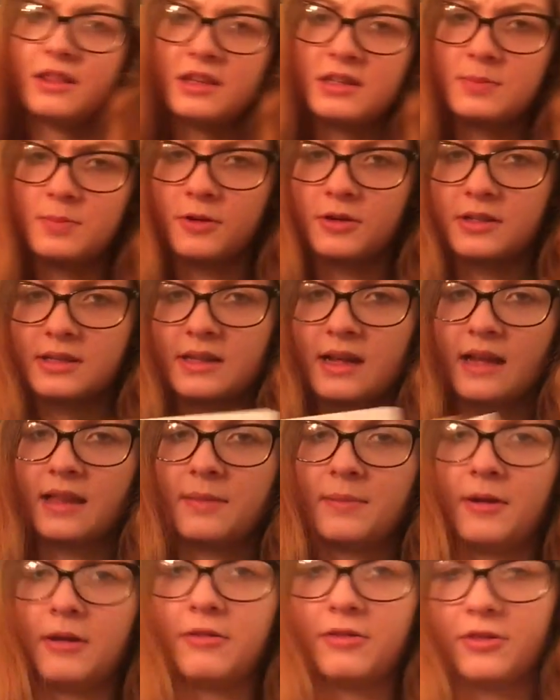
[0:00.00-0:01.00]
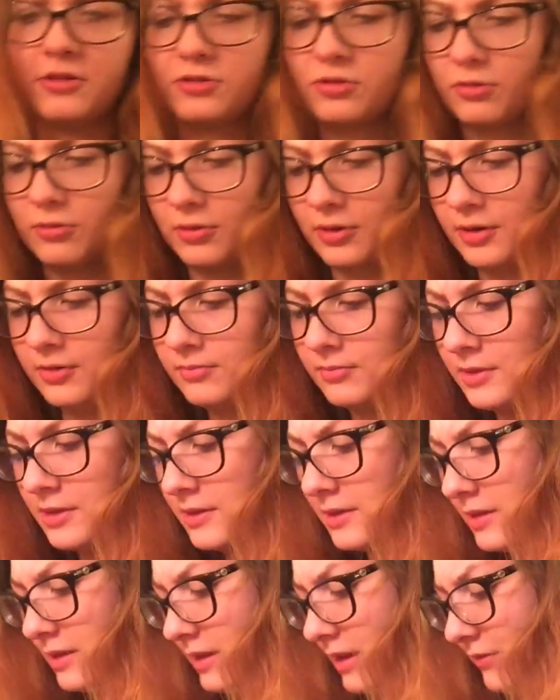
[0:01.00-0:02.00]
This book is kind of about their tour
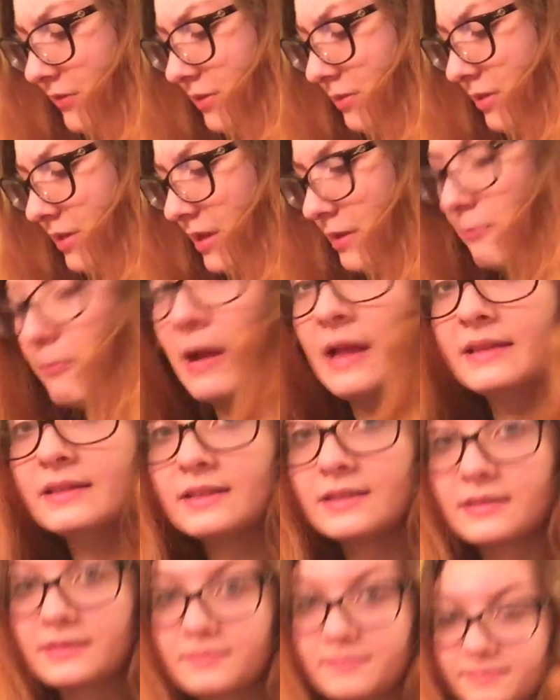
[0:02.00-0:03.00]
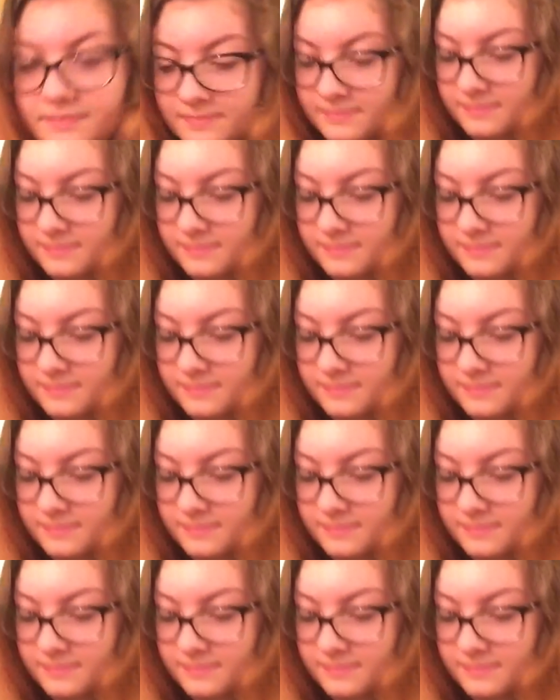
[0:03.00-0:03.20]
and everywhere they went.